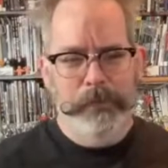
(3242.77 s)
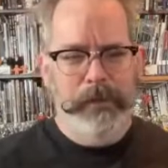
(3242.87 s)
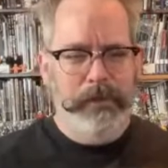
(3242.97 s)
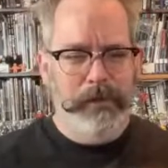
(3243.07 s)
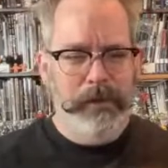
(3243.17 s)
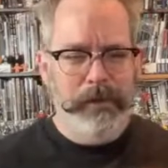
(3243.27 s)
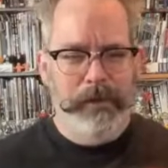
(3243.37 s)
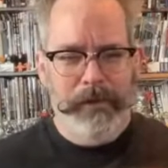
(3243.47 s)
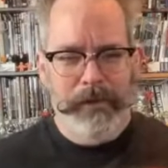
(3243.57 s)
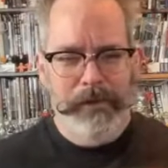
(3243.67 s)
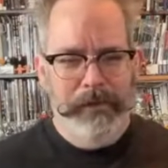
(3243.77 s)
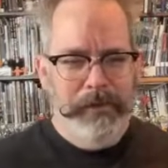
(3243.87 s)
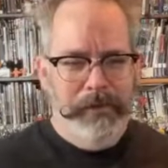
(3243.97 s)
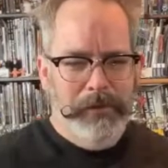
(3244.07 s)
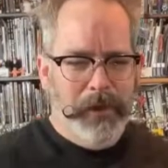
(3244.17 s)
being a
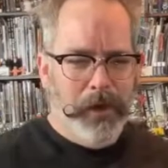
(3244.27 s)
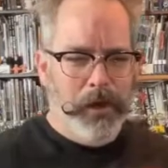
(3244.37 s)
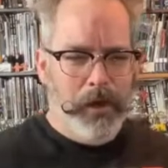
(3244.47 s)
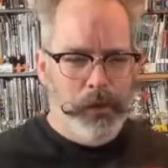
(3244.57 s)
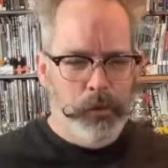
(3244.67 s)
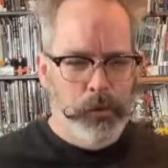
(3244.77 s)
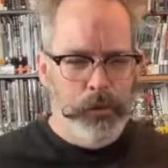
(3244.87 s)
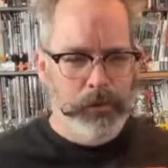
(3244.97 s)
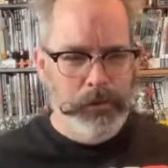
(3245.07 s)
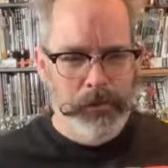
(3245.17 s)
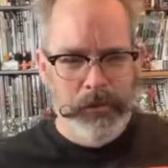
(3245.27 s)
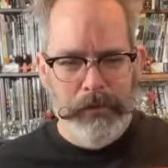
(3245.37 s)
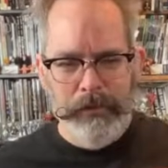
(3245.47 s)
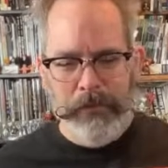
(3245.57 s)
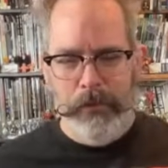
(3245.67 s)
hard worker
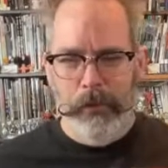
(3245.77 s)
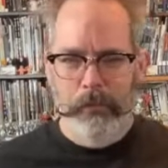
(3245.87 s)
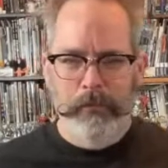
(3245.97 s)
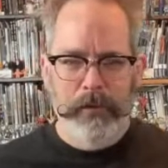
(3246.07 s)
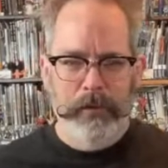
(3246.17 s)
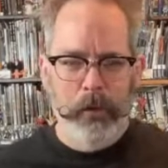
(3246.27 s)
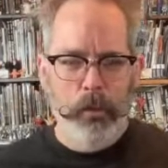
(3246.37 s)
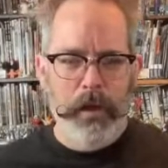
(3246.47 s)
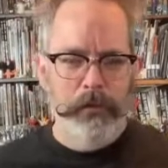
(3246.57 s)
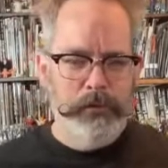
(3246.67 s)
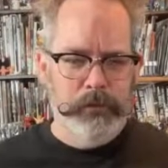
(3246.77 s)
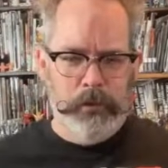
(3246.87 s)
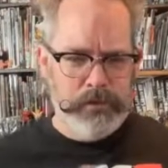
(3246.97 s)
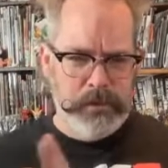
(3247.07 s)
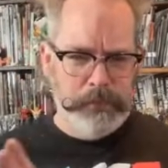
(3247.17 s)
of, you know, a welder
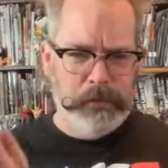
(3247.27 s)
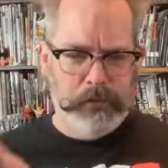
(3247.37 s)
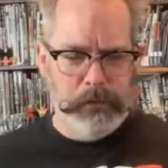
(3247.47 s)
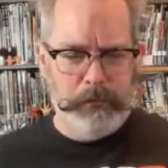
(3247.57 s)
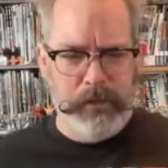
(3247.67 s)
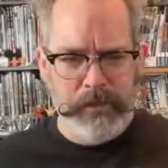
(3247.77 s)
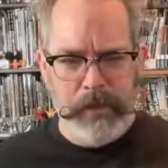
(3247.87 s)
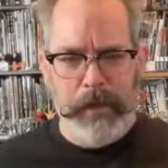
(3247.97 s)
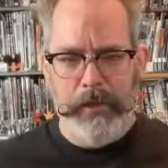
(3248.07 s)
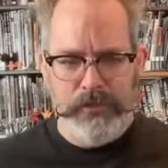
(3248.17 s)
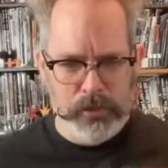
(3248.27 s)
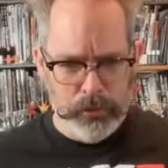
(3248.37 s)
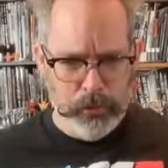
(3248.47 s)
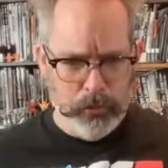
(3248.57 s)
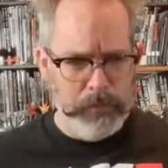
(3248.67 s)
or something like my dad,
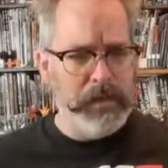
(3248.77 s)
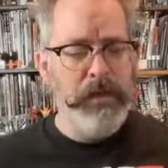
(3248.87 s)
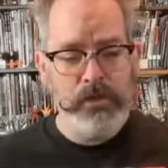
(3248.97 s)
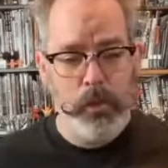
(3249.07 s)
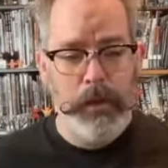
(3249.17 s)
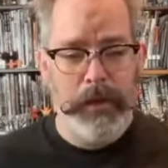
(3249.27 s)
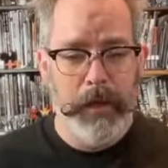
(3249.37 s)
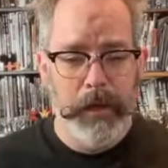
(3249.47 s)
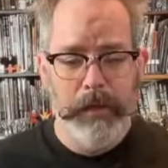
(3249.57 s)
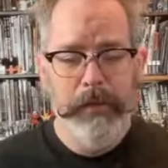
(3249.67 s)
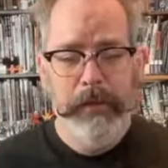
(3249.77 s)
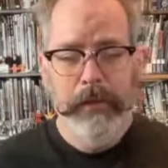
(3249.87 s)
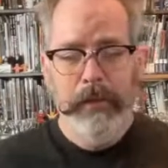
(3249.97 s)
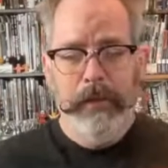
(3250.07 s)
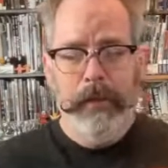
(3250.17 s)
to being a toy guy,
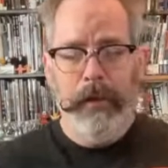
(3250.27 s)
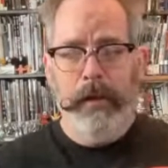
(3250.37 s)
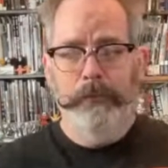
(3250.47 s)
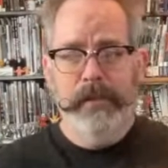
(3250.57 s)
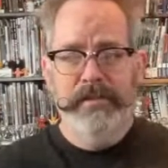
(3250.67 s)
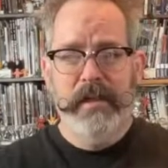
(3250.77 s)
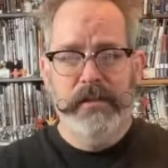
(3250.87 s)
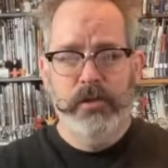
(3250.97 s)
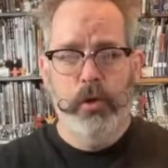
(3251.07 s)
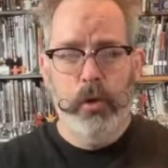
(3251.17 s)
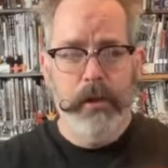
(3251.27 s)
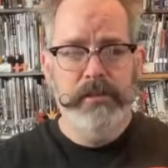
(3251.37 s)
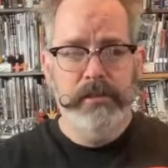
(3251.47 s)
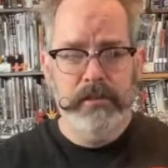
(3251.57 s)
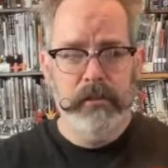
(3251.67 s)
because that toy
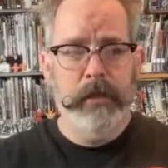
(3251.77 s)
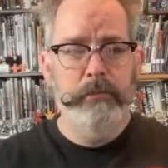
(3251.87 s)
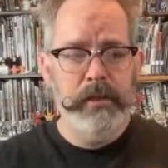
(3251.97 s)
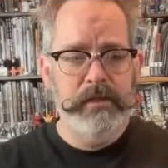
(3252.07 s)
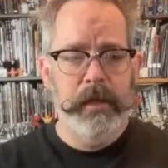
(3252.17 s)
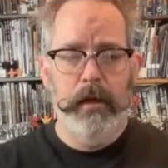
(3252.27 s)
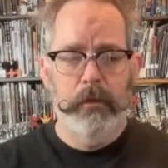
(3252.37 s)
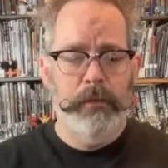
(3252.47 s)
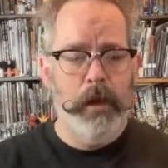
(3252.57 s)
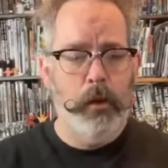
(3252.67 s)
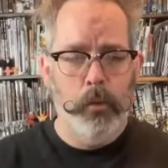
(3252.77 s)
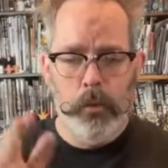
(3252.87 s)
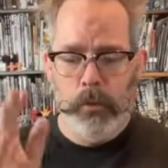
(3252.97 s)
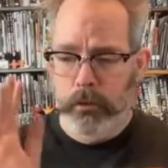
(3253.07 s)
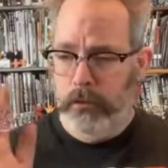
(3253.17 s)
just led me down that
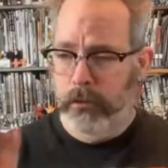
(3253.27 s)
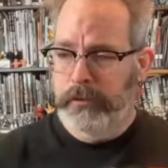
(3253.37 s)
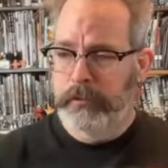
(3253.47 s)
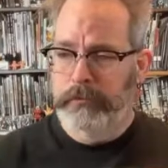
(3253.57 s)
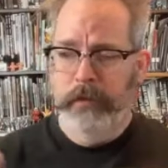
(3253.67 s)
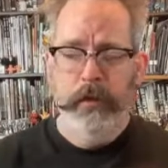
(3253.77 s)
world of